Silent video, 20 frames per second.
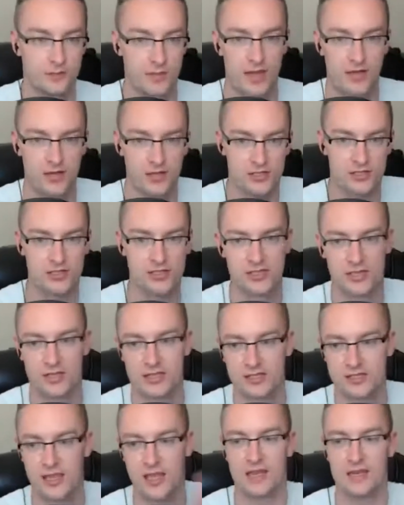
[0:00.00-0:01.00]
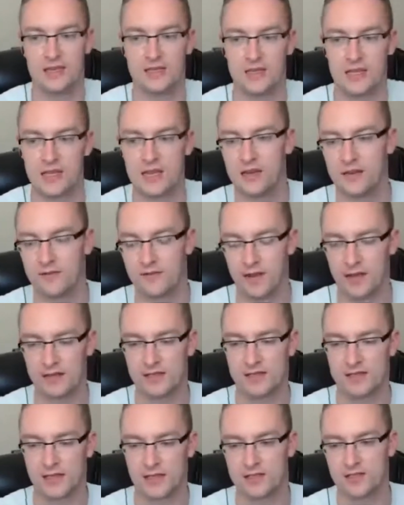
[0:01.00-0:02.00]
ages 6 to 18, if not
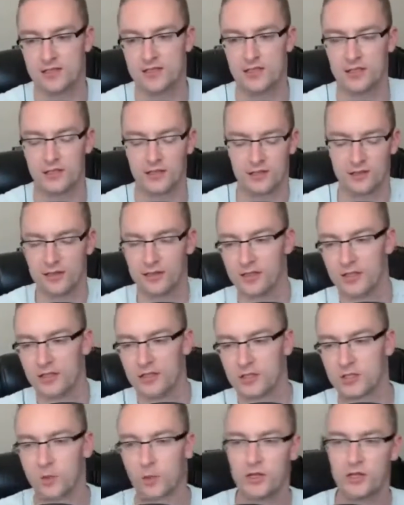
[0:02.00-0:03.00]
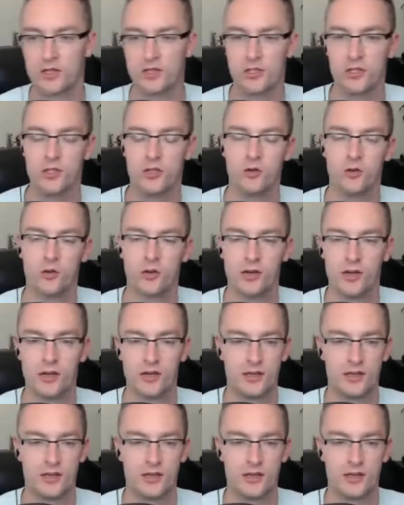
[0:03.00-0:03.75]
6 to 22,